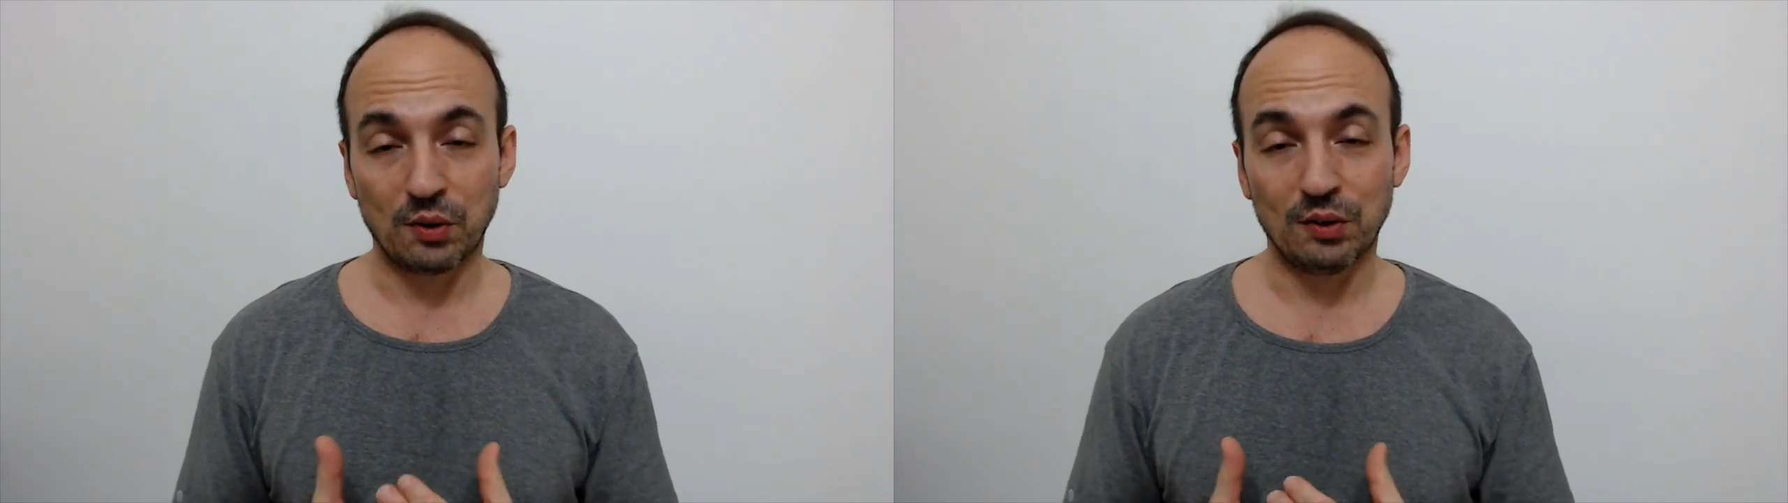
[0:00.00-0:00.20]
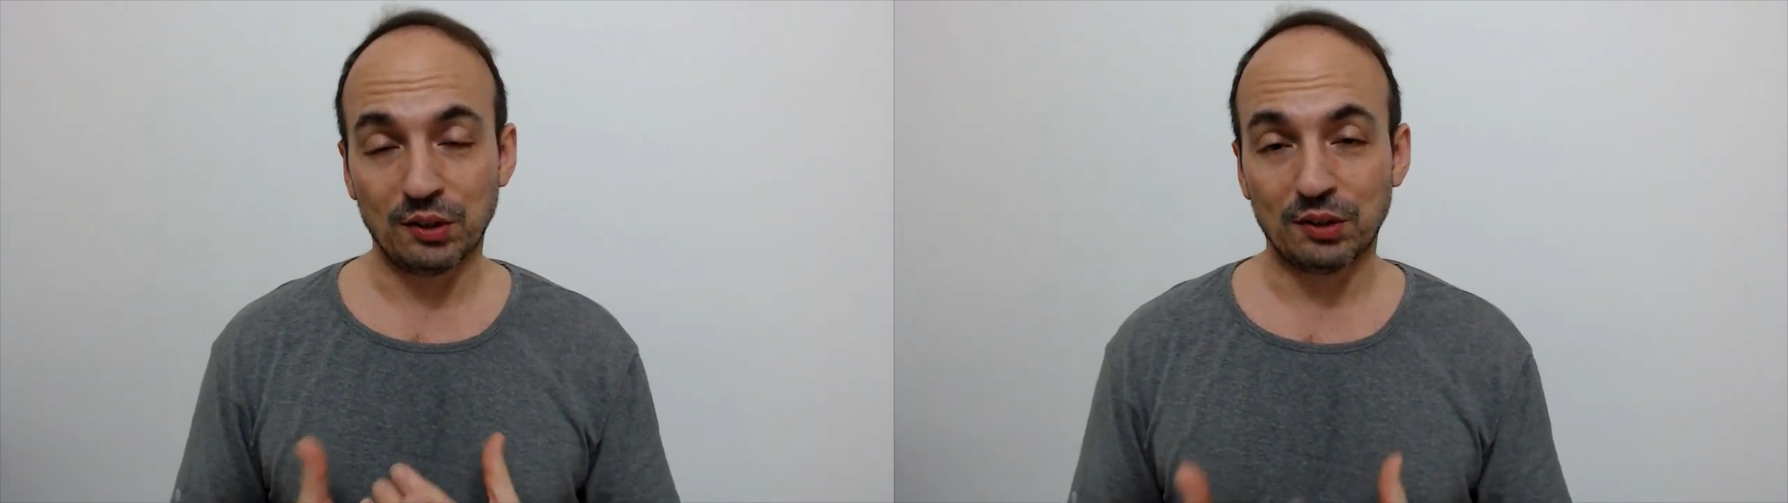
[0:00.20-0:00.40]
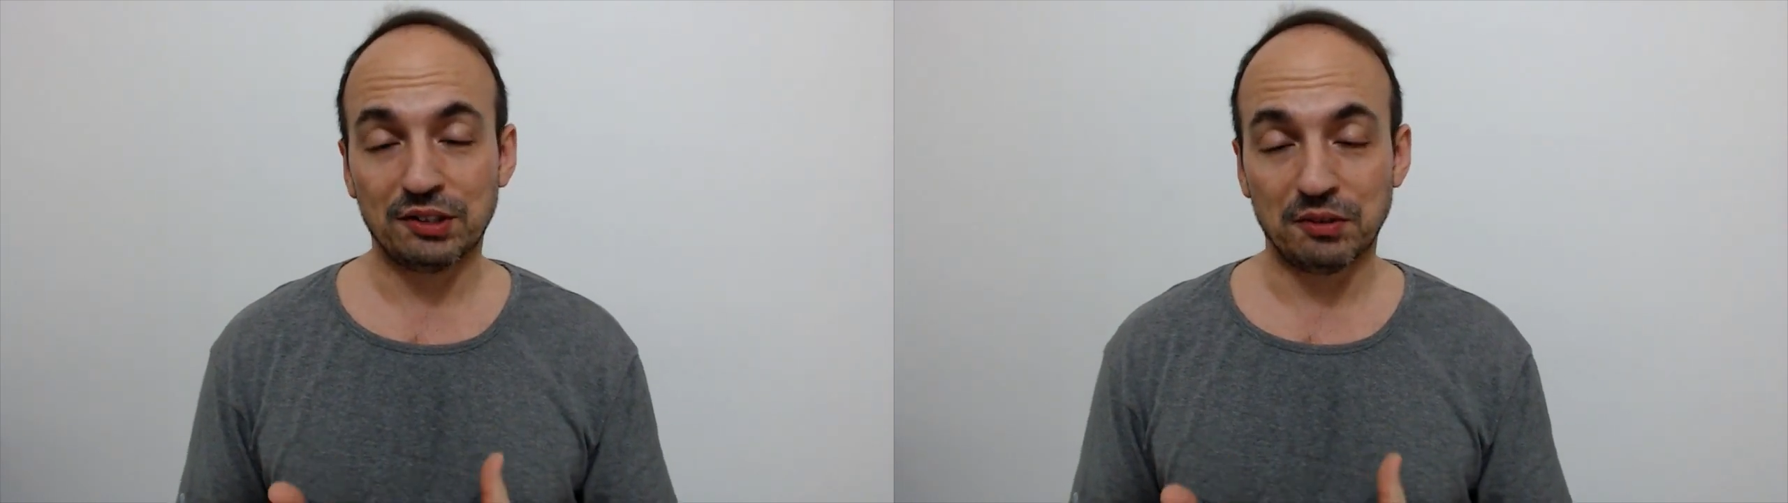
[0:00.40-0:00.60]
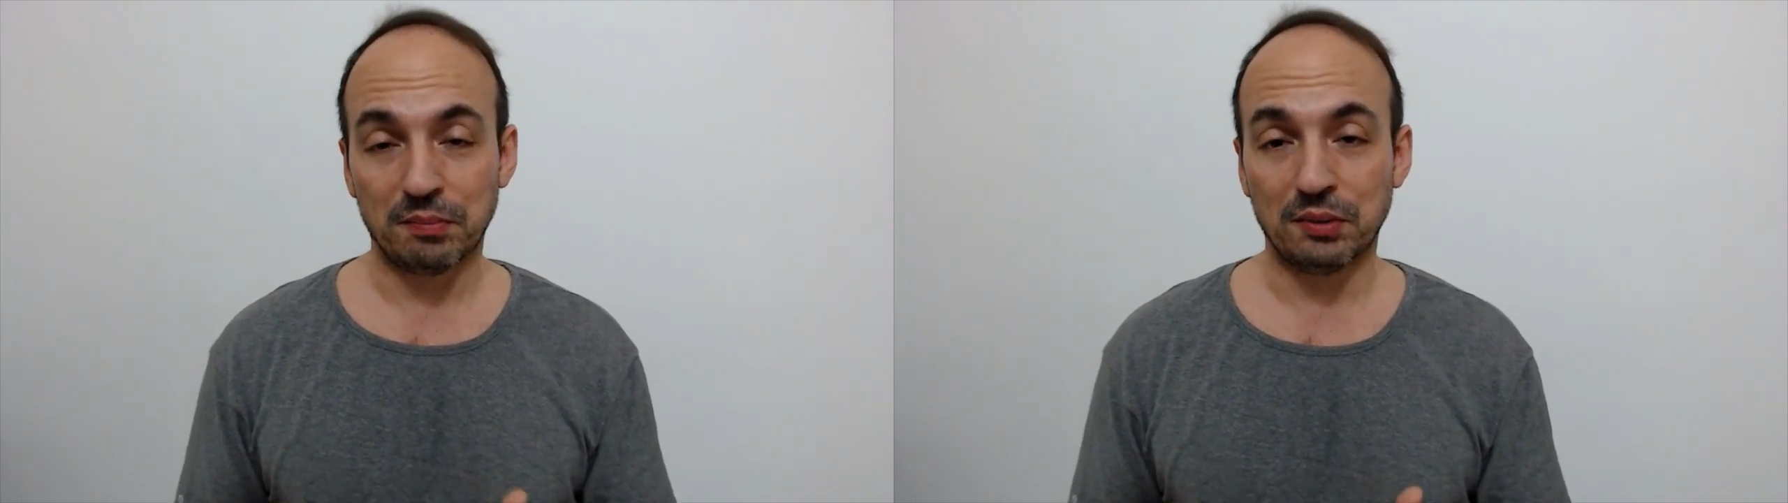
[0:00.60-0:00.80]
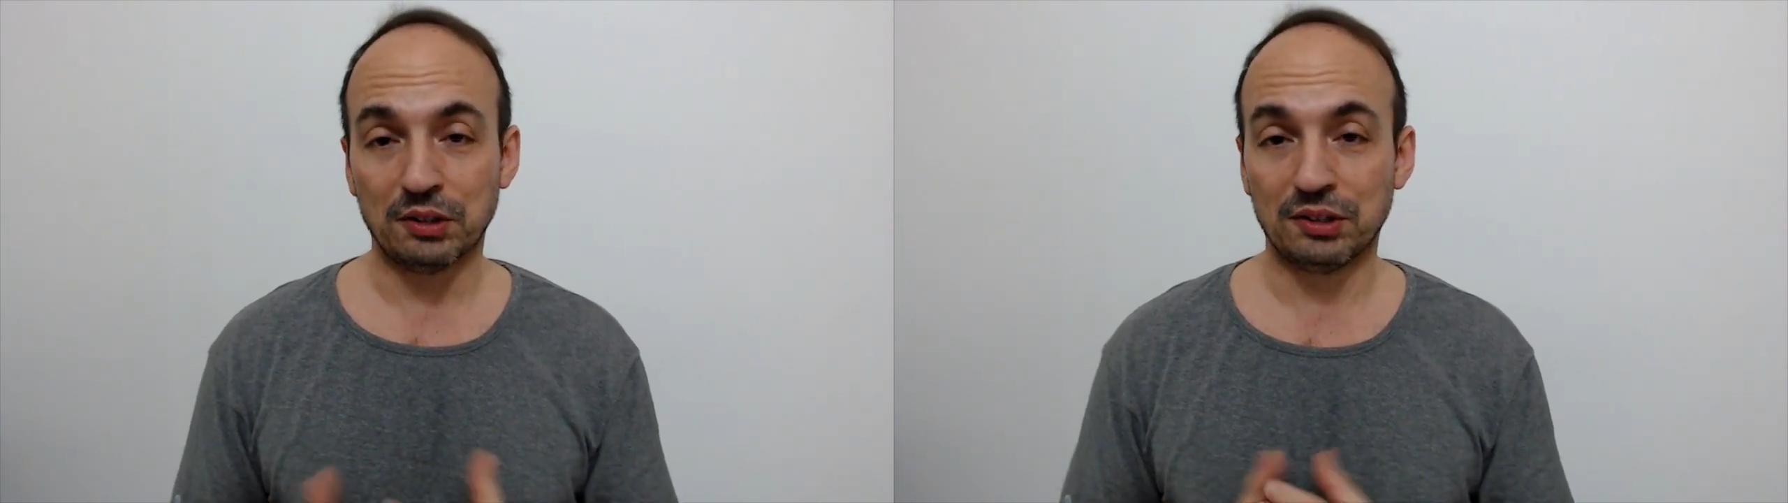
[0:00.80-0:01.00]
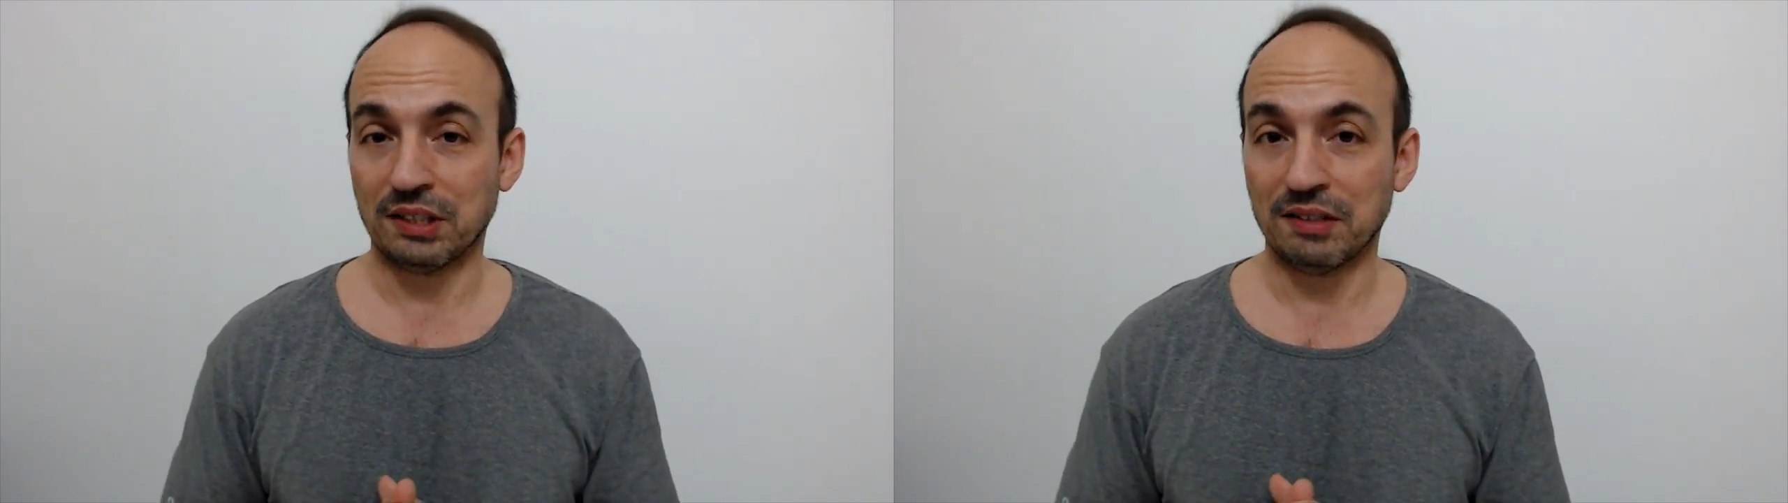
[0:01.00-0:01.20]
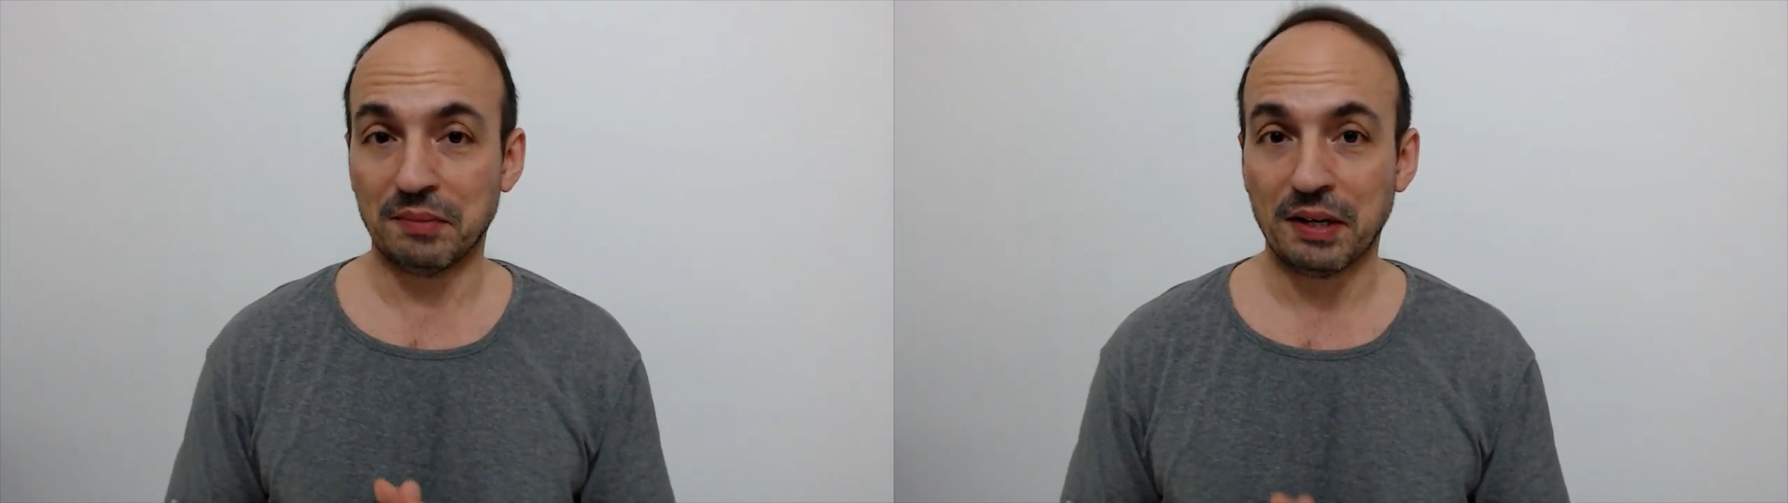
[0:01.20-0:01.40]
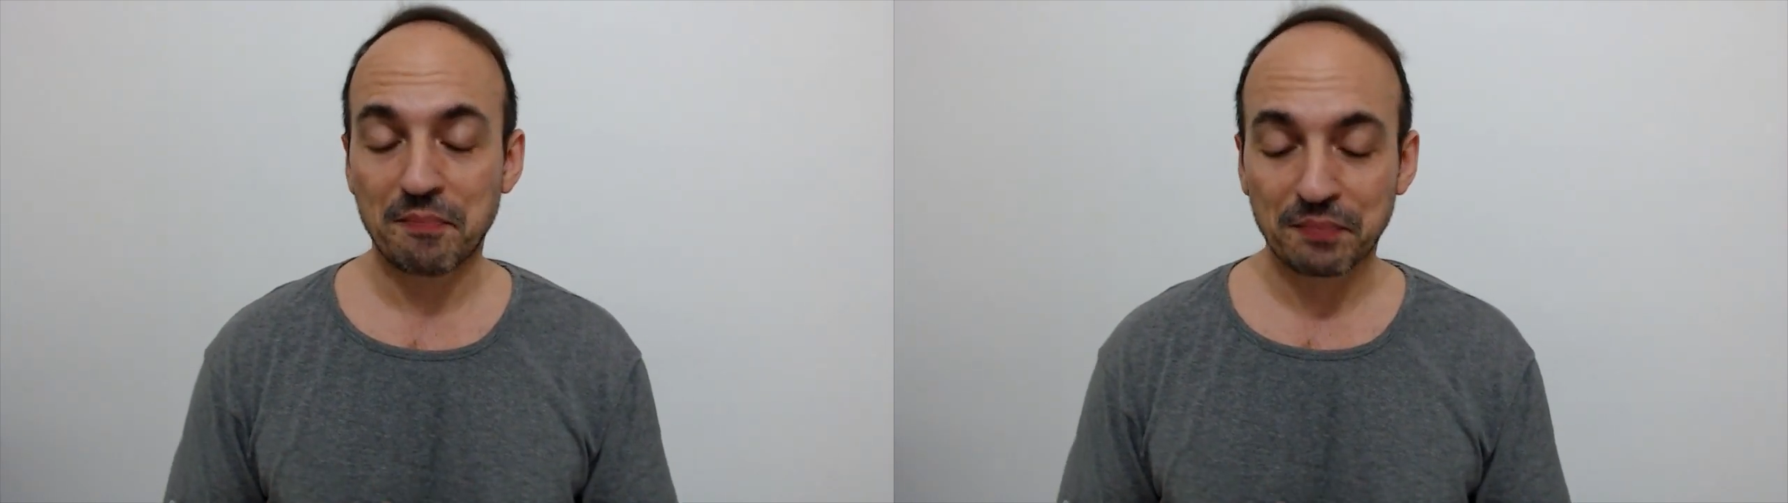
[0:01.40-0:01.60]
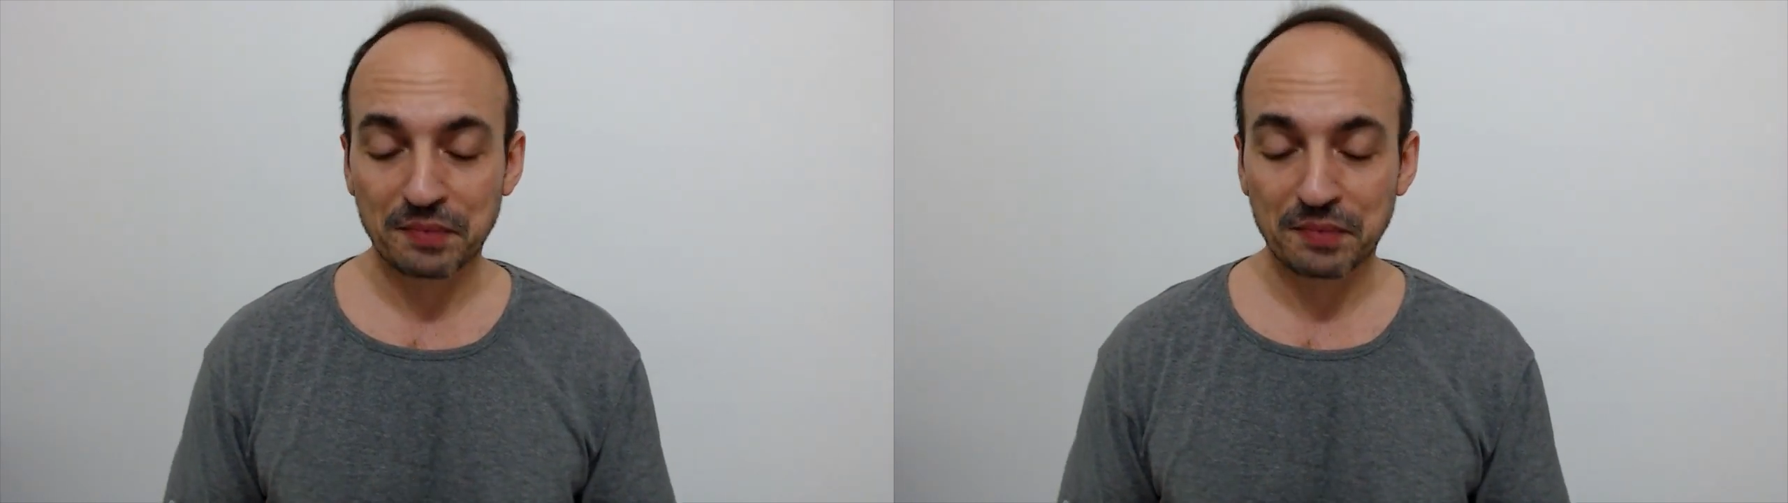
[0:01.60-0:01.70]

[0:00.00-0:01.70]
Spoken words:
your support you are